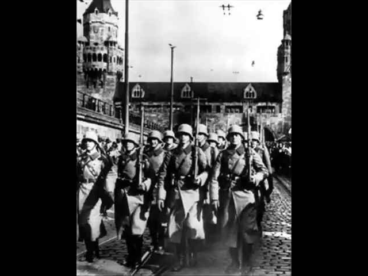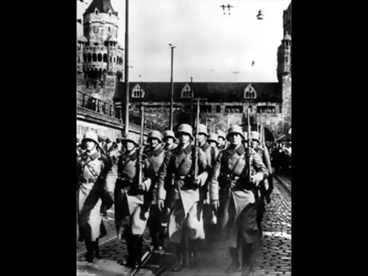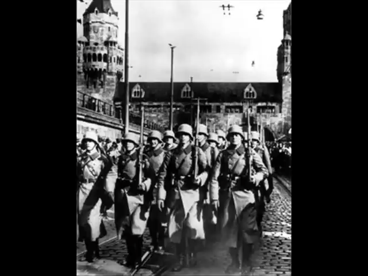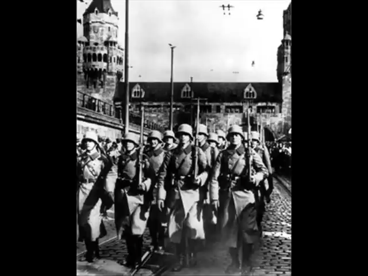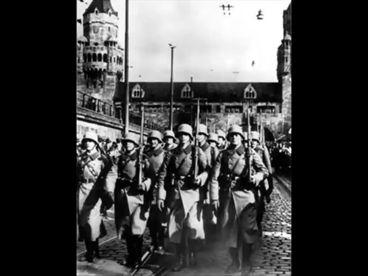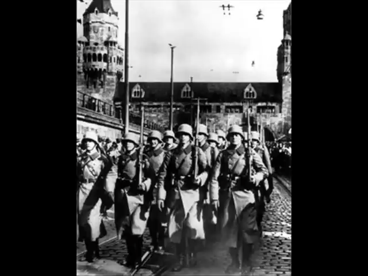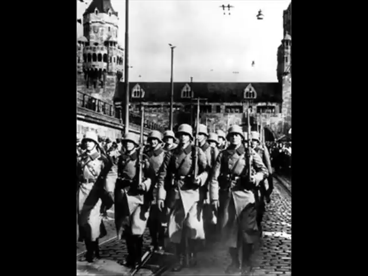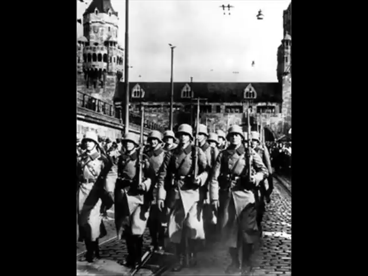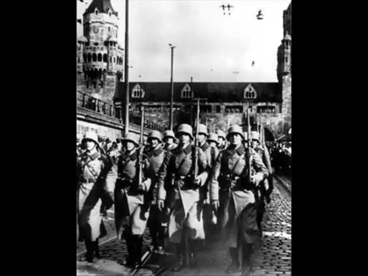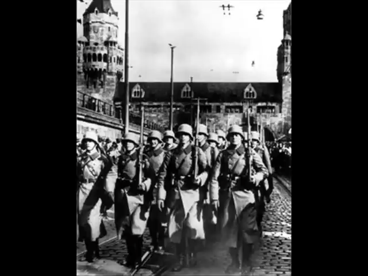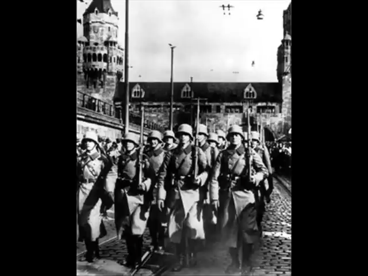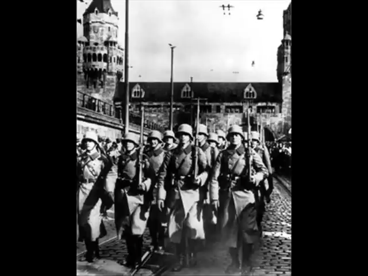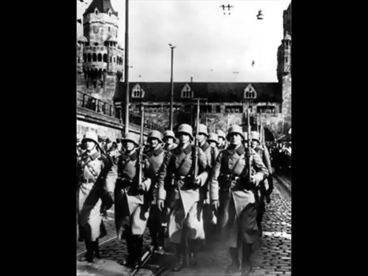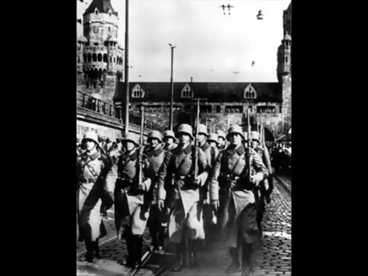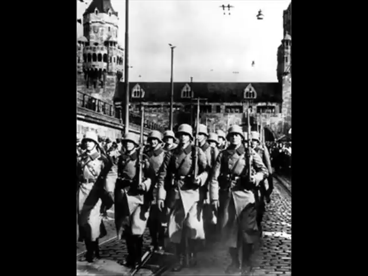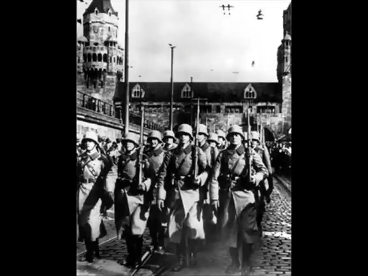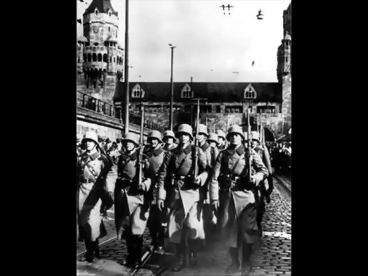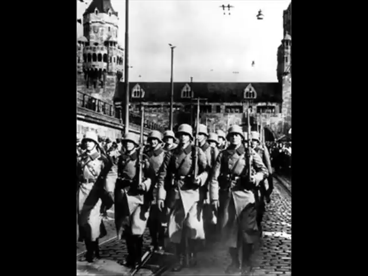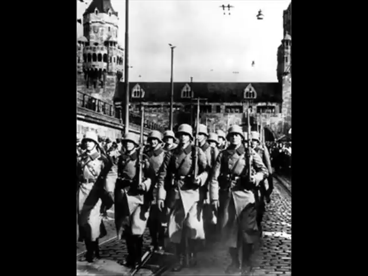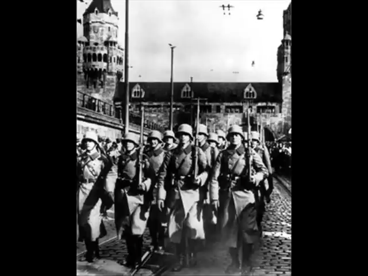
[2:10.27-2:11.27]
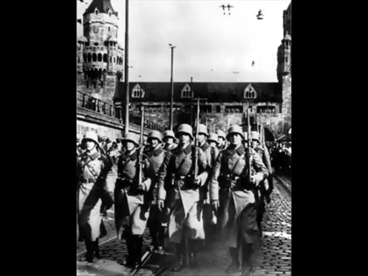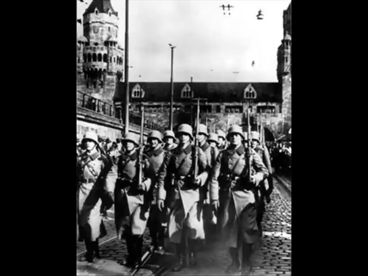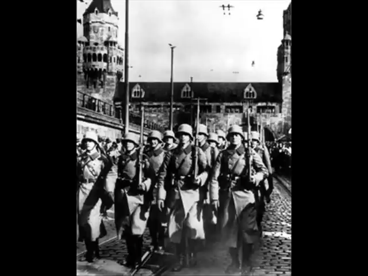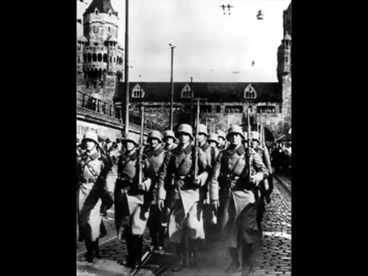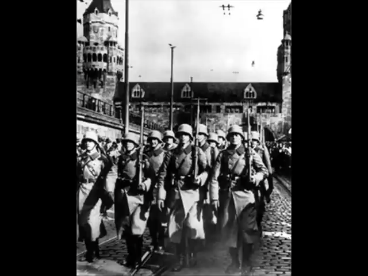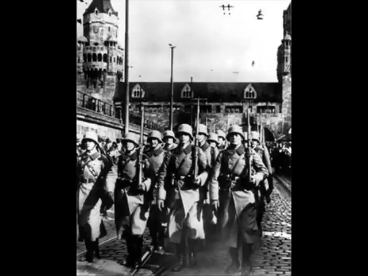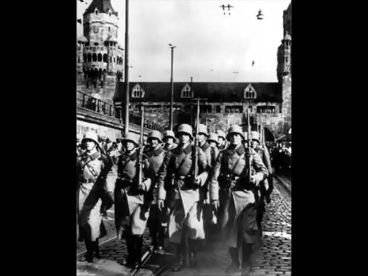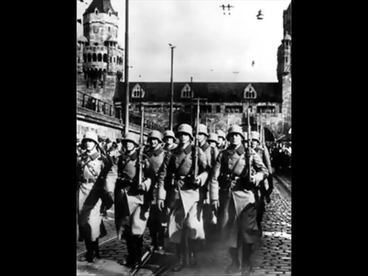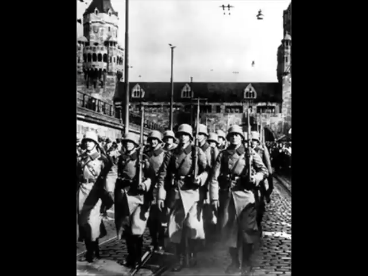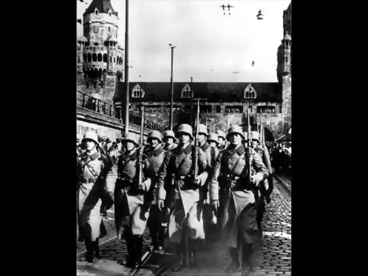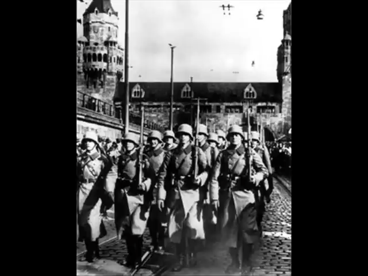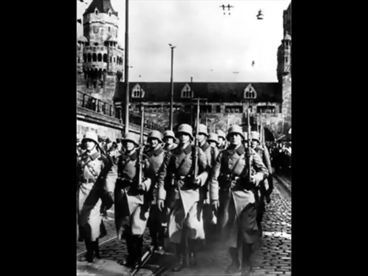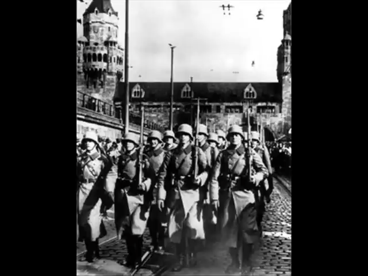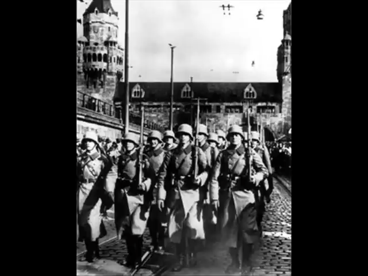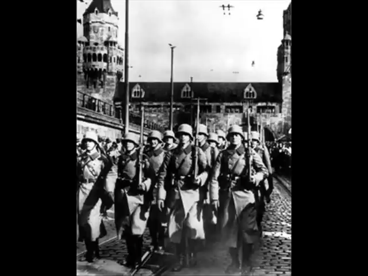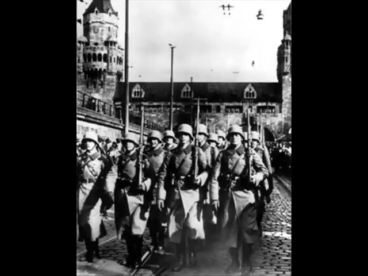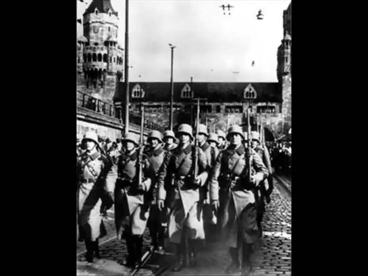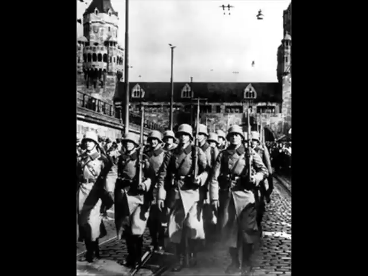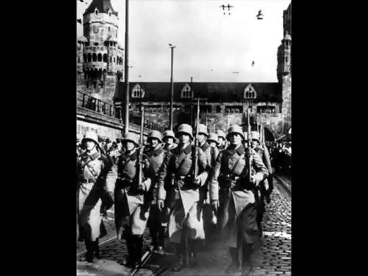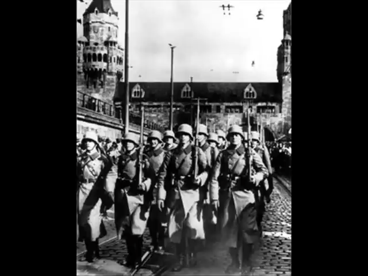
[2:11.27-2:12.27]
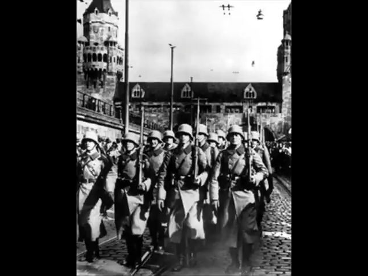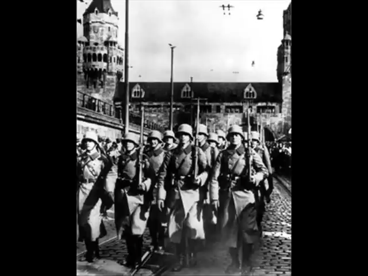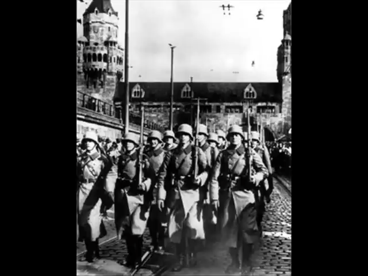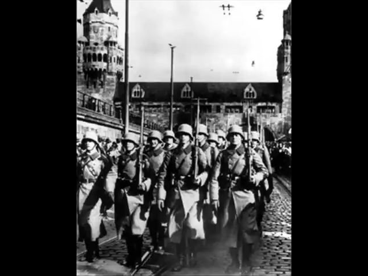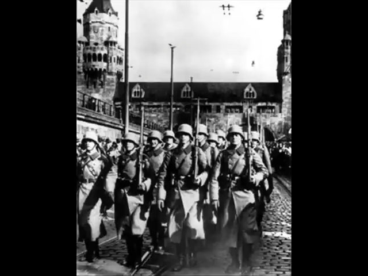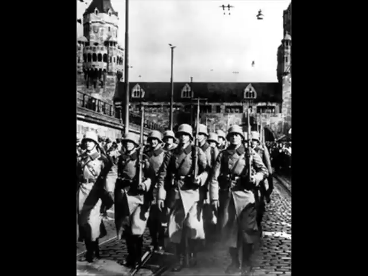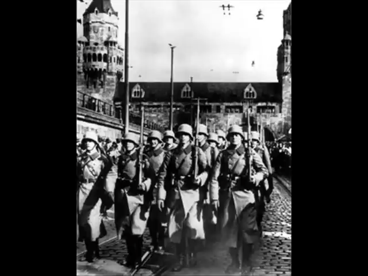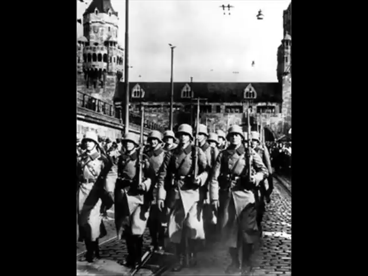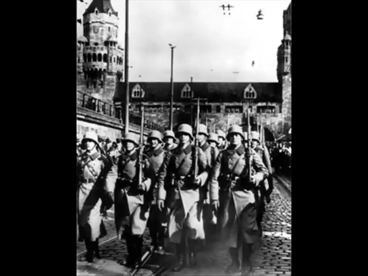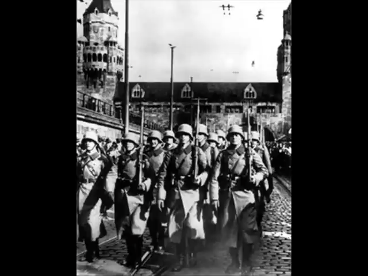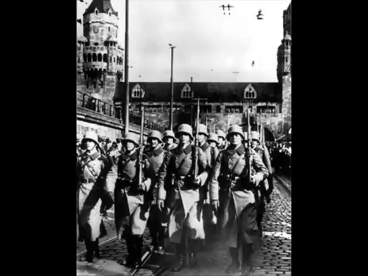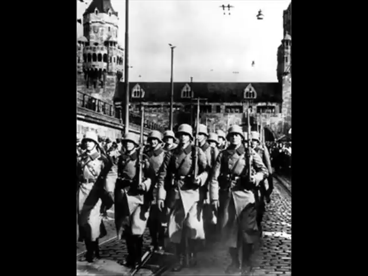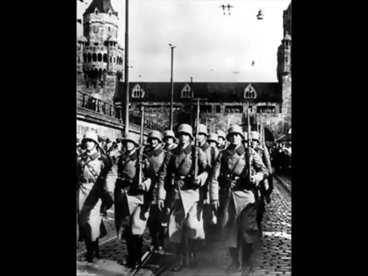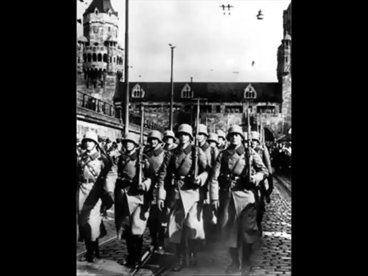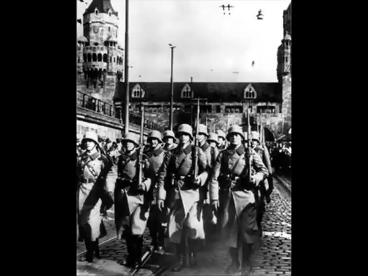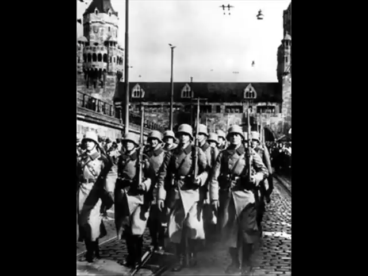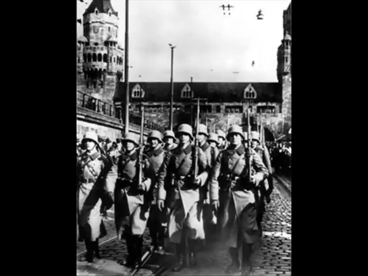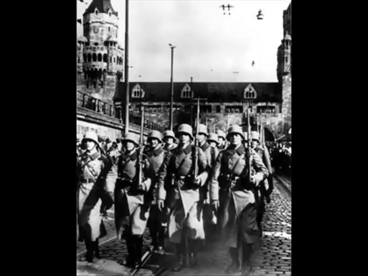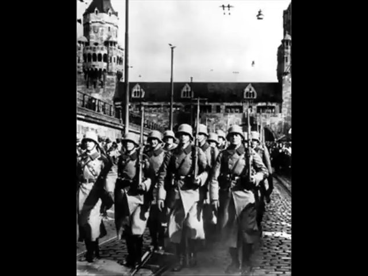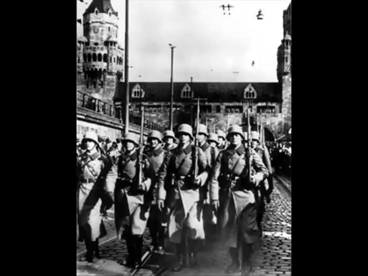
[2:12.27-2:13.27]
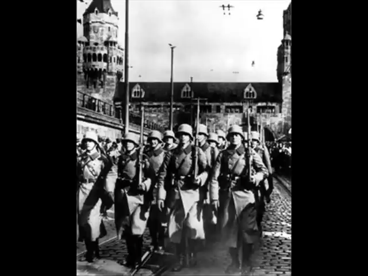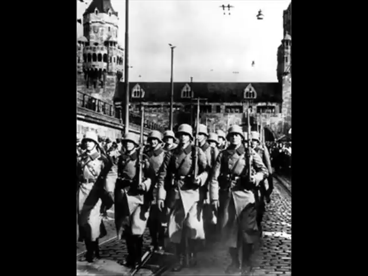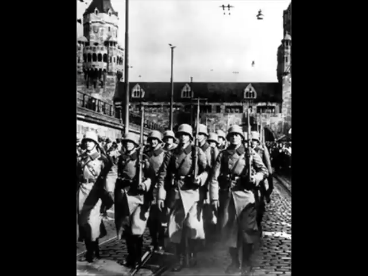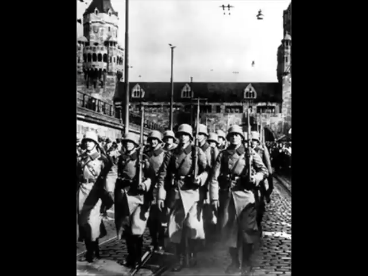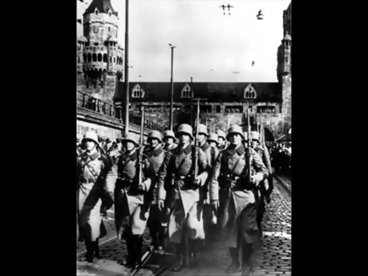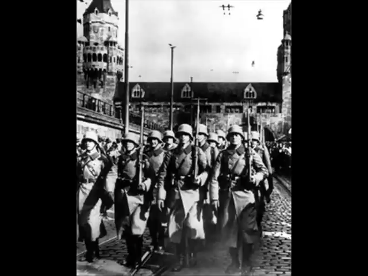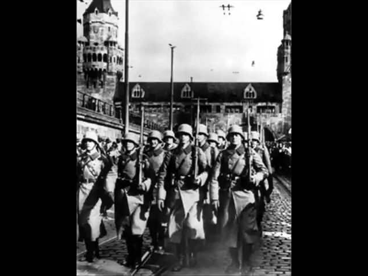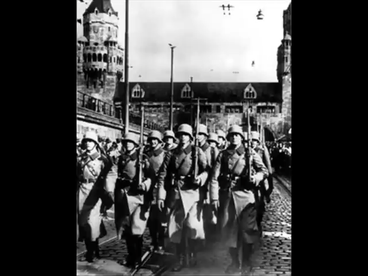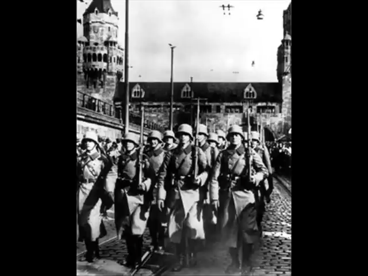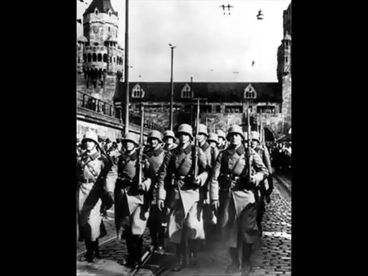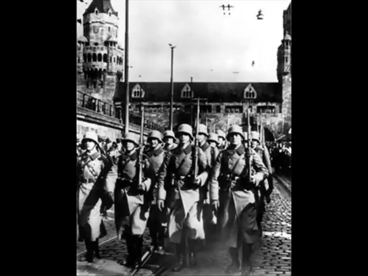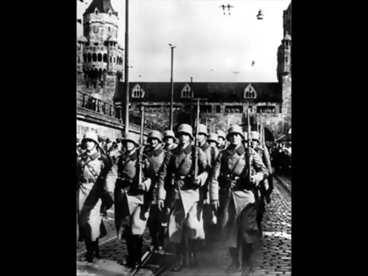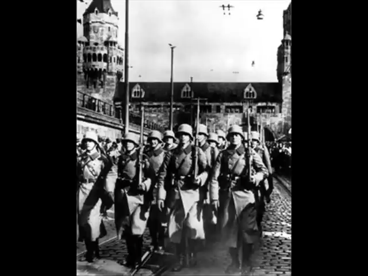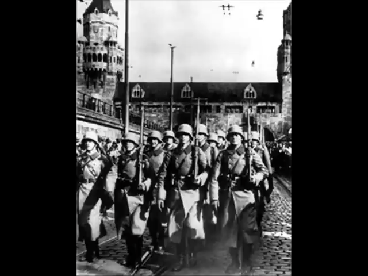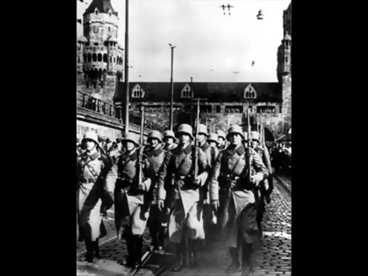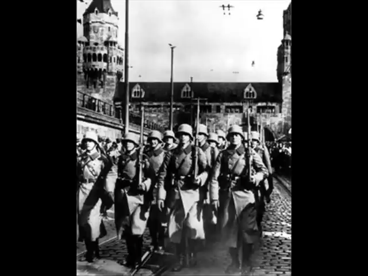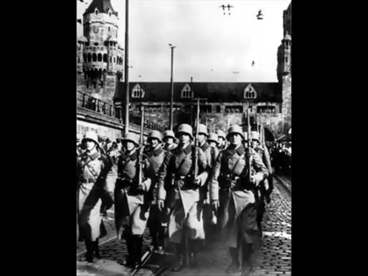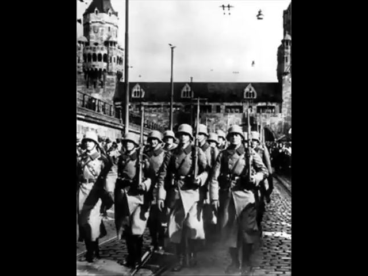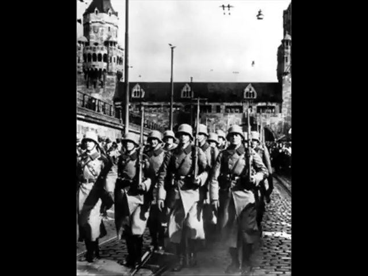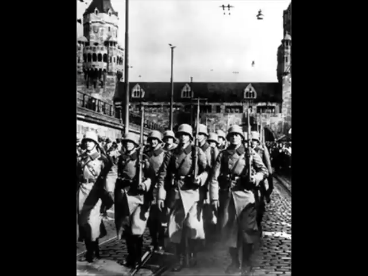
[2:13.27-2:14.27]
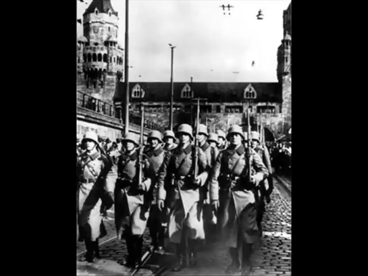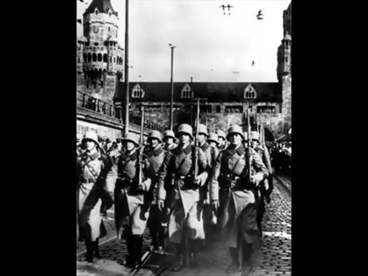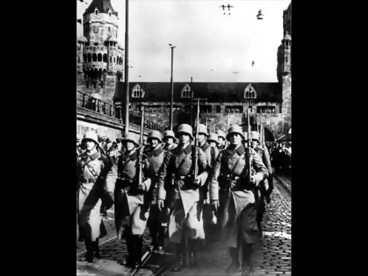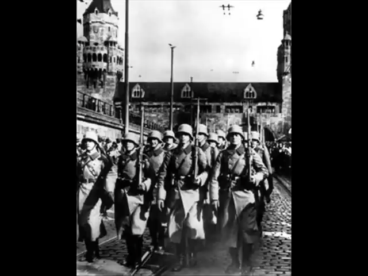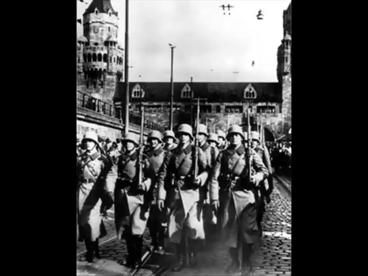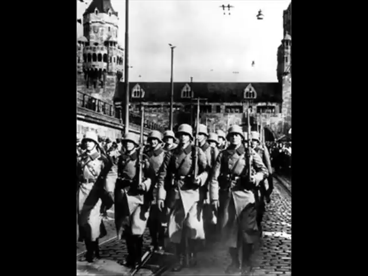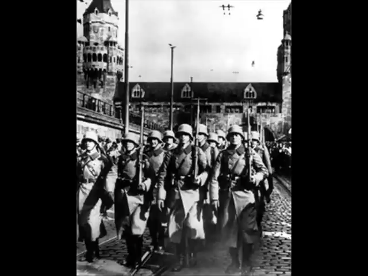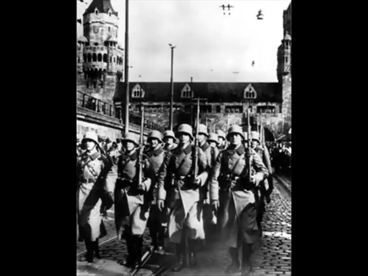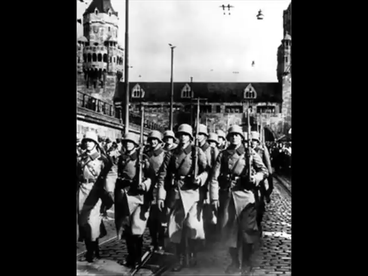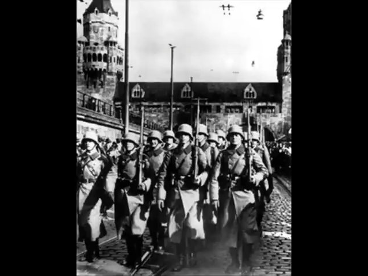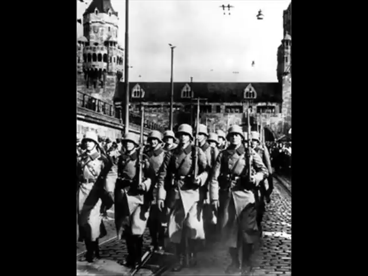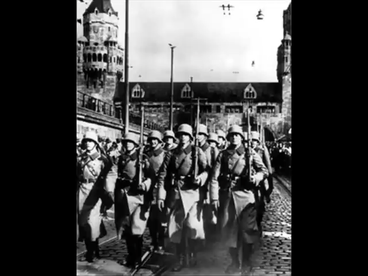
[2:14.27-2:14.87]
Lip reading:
(no speaker visible)